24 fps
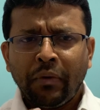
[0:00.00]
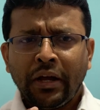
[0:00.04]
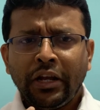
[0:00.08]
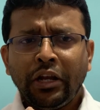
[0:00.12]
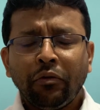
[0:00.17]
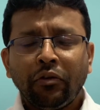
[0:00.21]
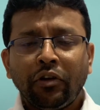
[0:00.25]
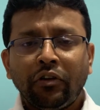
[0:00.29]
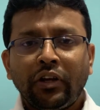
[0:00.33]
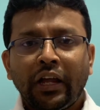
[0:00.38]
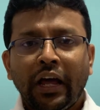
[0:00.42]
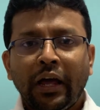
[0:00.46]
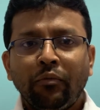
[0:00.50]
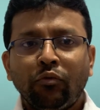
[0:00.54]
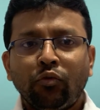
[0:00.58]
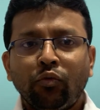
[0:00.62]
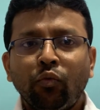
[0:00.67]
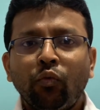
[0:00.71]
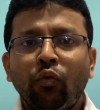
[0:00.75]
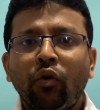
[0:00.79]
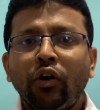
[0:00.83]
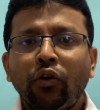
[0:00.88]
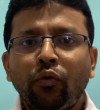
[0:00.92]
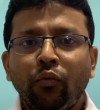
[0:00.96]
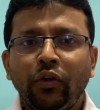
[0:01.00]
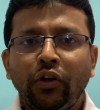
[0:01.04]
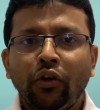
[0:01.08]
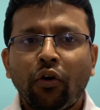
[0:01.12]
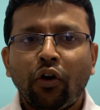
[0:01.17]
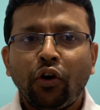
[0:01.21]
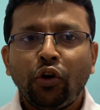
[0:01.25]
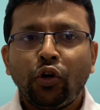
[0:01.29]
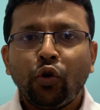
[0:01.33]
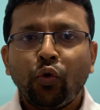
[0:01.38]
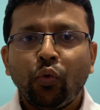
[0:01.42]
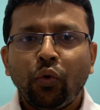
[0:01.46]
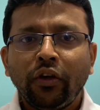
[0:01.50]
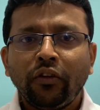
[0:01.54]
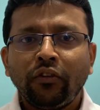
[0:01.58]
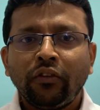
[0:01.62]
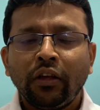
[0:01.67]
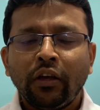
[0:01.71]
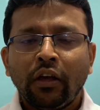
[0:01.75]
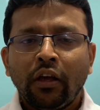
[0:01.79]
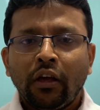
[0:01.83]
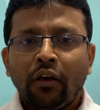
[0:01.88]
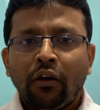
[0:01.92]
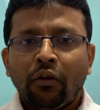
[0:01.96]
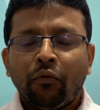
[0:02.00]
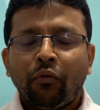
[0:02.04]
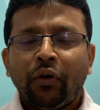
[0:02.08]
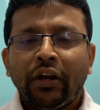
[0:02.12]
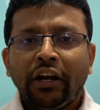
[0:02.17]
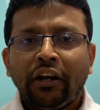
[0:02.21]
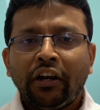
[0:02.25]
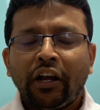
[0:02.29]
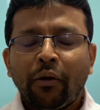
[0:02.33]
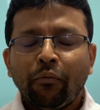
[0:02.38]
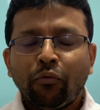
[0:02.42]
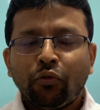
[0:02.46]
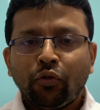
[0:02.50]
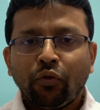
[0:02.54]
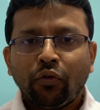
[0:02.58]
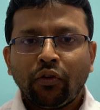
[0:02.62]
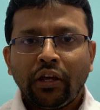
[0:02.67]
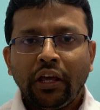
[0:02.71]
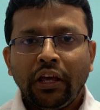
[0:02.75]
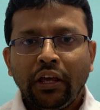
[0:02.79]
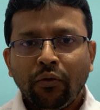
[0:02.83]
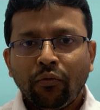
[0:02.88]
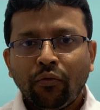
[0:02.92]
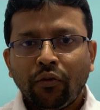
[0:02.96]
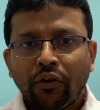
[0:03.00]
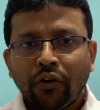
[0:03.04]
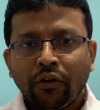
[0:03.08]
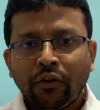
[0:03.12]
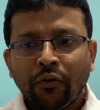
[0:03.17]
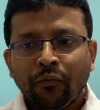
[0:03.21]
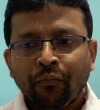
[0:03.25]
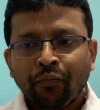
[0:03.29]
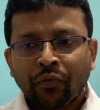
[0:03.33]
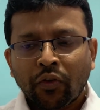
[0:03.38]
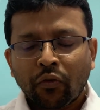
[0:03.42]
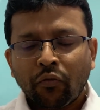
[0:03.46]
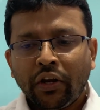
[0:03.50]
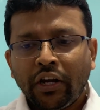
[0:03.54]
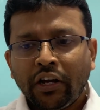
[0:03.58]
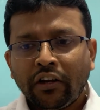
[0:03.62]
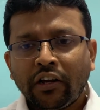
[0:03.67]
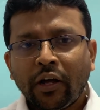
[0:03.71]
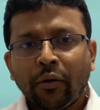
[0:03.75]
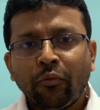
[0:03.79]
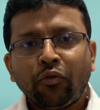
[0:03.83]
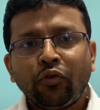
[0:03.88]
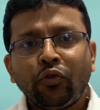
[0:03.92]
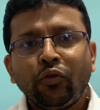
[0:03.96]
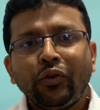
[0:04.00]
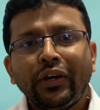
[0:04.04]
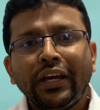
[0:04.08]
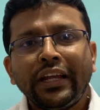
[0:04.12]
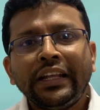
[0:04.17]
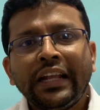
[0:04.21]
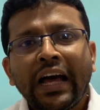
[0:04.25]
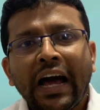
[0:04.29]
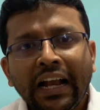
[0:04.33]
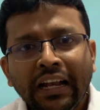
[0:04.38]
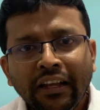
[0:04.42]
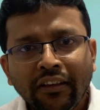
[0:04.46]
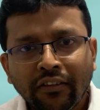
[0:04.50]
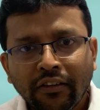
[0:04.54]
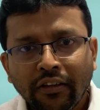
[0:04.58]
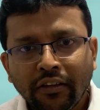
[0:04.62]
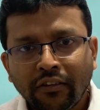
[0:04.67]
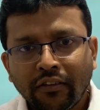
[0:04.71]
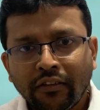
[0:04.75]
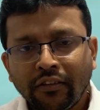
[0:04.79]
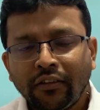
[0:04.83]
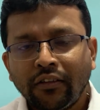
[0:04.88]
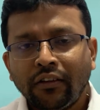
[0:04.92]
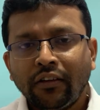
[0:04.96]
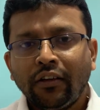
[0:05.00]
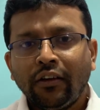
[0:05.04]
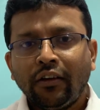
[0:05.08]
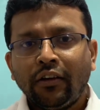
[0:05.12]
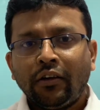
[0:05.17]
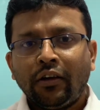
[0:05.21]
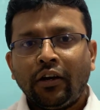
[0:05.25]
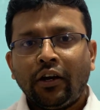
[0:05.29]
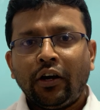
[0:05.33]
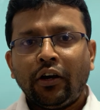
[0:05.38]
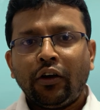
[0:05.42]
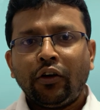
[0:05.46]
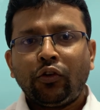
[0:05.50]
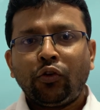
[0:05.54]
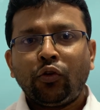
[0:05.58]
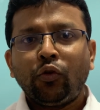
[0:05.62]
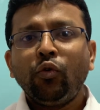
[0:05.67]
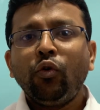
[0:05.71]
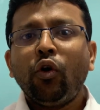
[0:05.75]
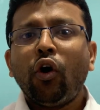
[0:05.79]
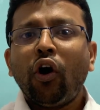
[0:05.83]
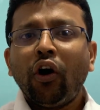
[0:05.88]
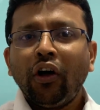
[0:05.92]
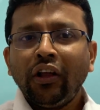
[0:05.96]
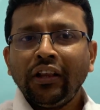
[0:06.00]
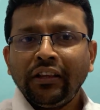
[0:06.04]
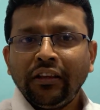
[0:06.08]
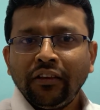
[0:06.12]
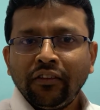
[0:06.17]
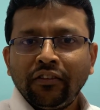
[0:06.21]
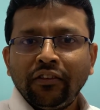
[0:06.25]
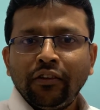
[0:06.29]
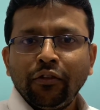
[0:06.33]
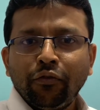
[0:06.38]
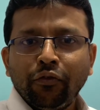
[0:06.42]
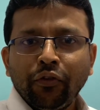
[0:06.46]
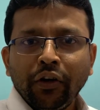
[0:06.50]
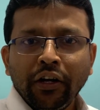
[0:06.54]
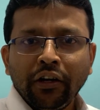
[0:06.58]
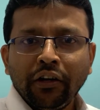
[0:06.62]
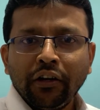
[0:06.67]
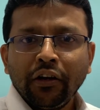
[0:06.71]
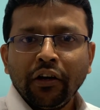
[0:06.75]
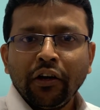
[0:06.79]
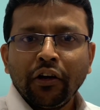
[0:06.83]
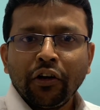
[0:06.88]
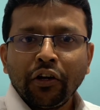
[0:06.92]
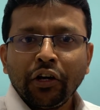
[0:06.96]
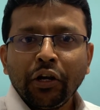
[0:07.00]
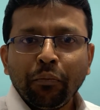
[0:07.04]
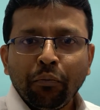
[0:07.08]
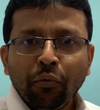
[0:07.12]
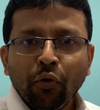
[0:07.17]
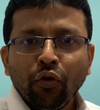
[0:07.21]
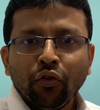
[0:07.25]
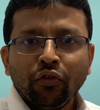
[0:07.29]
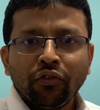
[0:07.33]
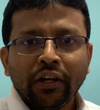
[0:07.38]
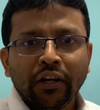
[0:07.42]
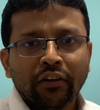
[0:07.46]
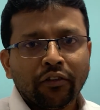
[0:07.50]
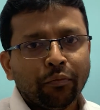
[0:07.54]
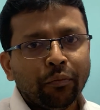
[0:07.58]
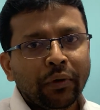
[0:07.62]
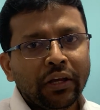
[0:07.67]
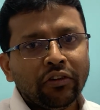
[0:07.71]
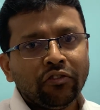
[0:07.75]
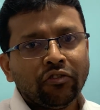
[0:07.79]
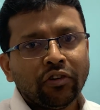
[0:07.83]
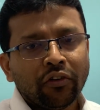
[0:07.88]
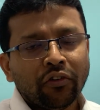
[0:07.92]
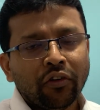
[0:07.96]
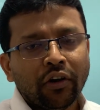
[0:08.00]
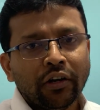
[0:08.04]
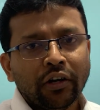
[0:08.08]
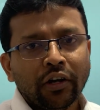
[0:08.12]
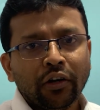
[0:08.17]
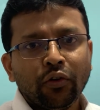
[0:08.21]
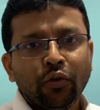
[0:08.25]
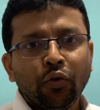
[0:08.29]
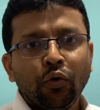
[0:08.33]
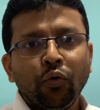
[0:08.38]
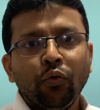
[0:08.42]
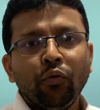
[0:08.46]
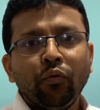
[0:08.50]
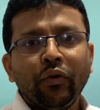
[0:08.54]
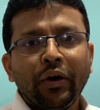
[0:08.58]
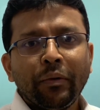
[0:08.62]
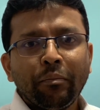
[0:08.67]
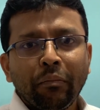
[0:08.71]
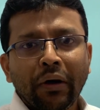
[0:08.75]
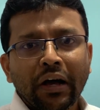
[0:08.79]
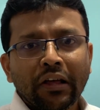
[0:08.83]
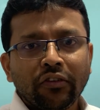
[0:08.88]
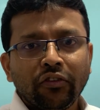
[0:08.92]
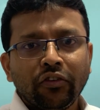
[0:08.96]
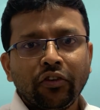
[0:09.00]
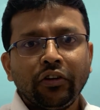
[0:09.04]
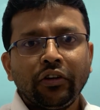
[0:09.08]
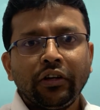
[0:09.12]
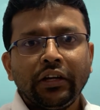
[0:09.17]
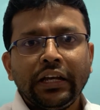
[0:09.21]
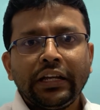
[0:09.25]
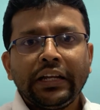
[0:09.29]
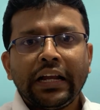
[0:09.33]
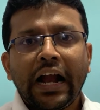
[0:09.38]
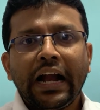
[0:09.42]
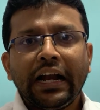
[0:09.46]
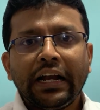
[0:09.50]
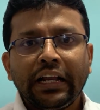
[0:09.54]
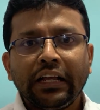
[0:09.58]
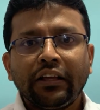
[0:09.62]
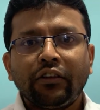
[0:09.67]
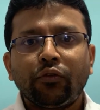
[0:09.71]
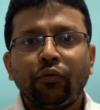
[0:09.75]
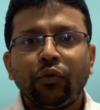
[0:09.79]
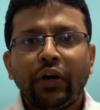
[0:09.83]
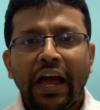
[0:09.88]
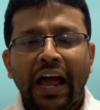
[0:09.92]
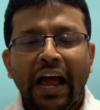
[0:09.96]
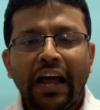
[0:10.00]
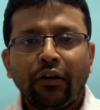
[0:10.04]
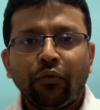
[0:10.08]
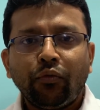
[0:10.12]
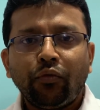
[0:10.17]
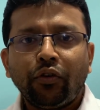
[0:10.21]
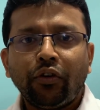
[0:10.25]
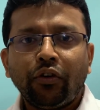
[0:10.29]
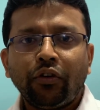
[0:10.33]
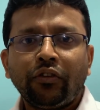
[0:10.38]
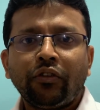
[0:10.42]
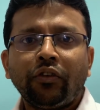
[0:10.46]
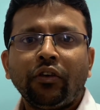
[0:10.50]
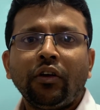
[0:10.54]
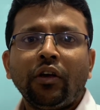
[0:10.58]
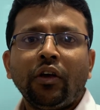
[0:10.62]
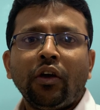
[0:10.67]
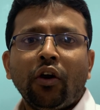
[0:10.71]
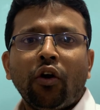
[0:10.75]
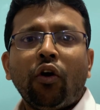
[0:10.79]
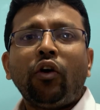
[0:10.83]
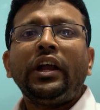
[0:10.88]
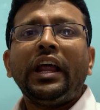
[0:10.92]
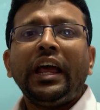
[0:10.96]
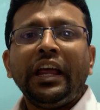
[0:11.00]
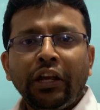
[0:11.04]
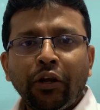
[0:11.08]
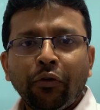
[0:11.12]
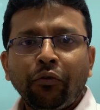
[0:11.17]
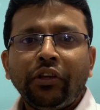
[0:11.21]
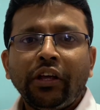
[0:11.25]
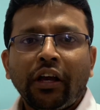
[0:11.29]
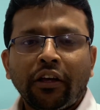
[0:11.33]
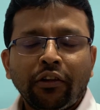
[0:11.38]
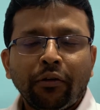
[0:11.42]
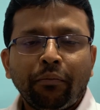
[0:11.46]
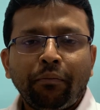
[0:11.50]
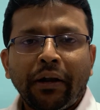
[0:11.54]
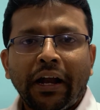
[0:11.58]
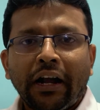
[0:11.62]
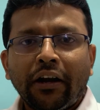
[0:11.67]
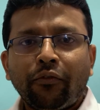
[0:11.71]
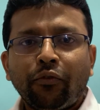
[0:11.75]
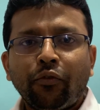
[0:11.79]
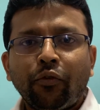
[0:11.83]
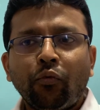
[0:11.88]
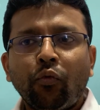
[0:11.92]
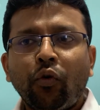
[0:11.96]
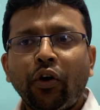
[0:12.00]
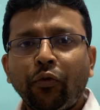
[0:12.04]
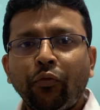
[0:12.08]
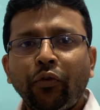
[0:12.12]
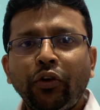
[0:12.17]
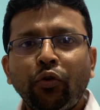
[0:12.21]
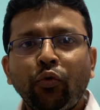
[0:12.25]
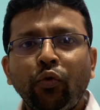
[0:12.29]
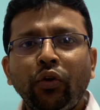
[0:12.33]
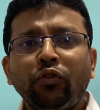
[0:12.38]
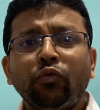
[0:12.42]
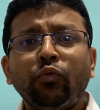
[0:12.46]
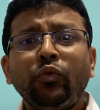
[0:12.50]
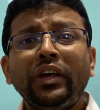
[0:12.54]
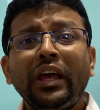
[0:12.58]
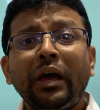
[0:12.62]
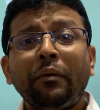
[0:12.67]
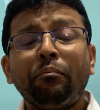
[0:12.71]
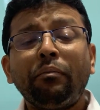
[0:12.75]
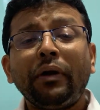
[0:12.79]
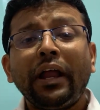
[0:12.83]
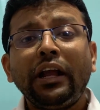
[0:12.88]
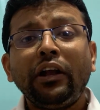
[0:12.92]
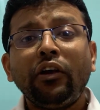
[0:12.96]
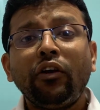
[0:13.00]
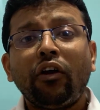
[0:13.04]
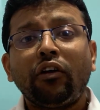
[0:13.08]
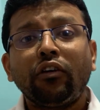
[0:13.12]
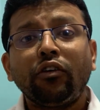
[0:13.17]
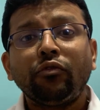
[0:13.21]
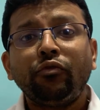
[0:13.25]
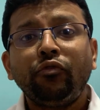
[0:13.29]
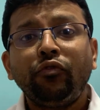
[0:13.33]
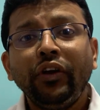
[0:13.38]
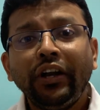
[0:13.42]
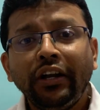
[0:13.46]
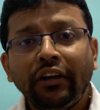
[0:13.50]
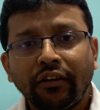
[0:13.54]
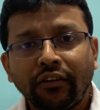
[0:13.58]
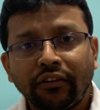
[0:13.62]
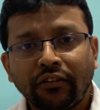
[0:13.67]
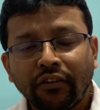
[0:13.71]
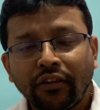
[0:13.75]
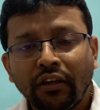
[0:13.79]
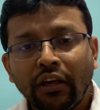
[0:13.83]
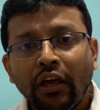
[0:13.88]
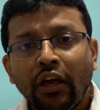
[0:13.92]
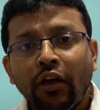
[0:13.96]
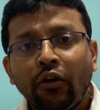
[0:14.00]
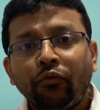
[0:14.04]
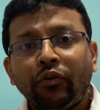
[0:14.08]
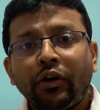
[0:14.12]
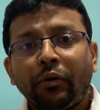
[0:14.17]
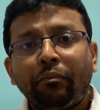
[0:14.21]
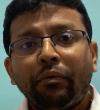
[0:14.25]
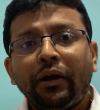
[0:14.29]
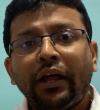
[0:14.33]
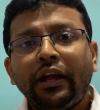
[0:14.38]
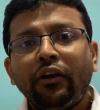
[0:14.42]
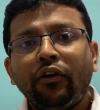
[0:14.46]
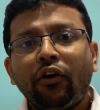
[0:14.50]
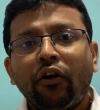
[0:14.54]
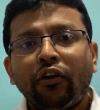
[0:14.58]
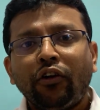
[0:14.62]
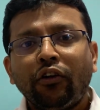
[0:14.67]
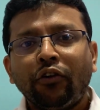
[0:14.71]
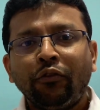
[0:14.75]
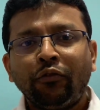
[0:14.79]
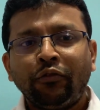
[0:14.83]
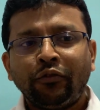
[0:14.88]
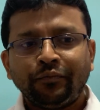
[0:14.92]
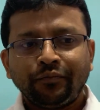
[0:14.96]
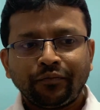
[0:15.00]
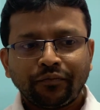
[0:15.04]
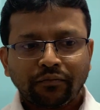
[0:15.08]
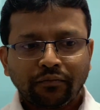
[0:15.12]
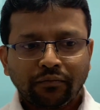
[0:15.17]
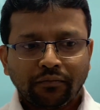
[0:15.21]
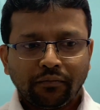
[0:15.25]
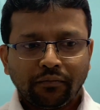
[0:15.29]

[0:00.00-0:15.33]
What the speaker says: many of the times what we all do is, when it comes to keyword, when it comes to analysis, through all these different reports that's being generated through Webmaster, Analytics, AdWords, or any of the other platform, what we do is we apply a lot of filters. We apply a lot of